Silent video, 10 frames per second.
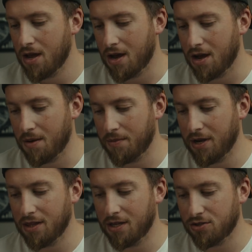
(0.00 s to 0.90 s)

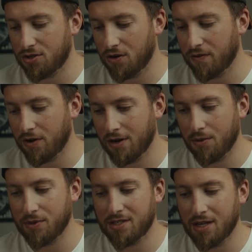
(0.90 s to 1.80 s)
And then server
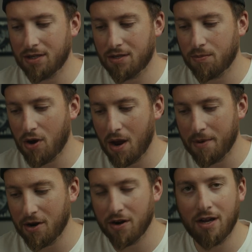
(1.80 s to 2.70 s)
area was set to
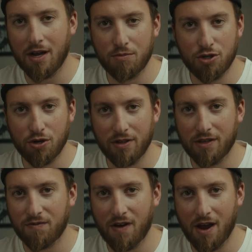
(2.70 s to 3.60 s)
primary. I'm sure
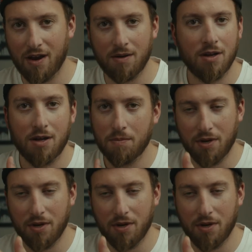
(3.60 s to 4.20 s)
that's fine.